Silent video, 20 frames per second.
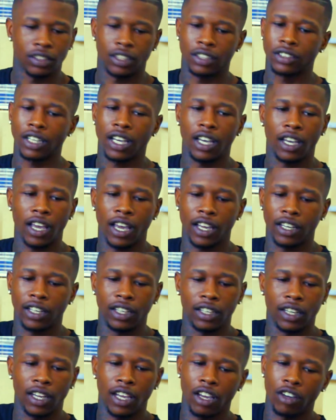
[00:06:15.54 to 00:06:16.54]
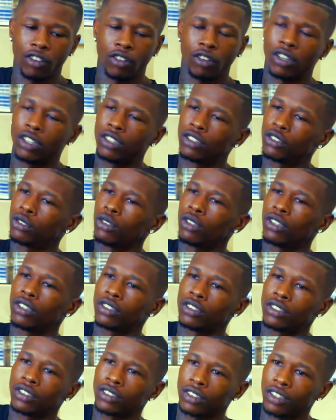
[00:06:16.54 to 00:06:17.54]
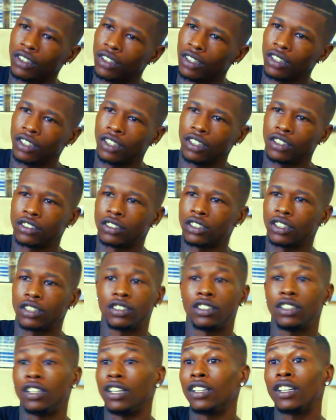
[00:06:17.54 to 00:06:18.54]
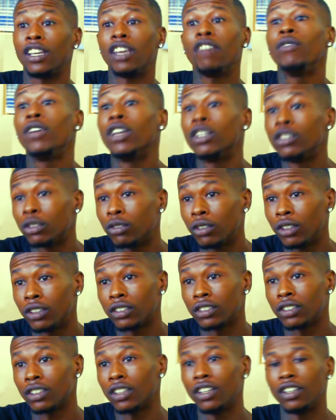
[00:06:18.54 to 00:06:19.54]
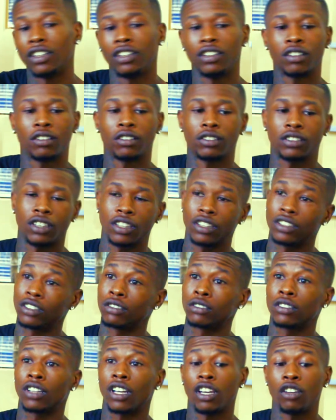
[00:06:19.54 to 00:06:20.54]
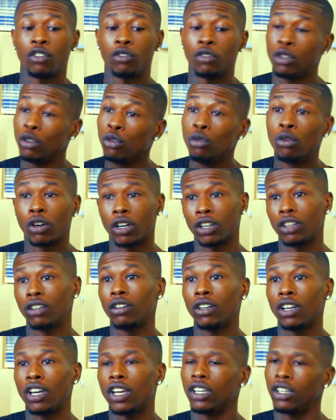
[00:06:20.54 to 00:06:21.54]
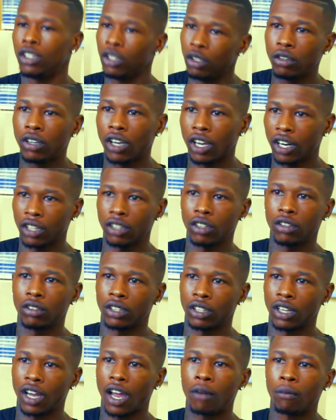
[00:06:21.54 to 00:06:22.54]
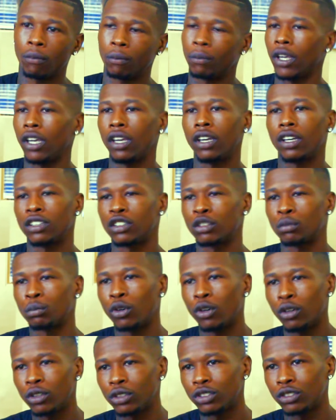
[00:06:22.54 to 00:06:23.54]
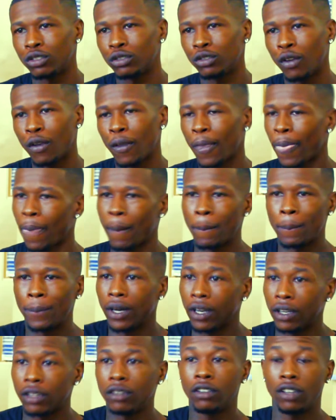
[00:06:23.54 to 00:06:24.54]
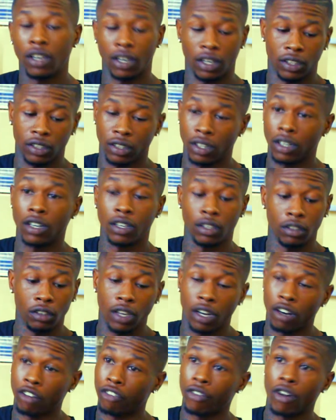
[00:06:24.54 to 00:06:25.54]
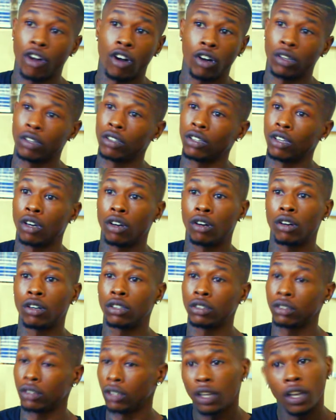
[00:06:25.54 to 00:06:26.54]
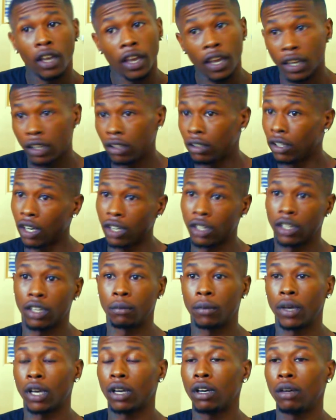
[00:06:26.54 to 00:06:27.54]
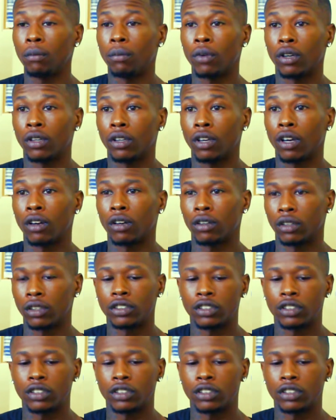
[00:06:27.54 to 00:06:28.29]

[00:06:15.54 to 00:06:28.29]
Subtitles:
Because I didn't have no other choice. She didn't give me a choice. You know what I'm saying? She was like, if you want to do it, you got to do it. I'm going to be here to support you. But you got to learn, you got to fall on your own, and you got to get back up on your own.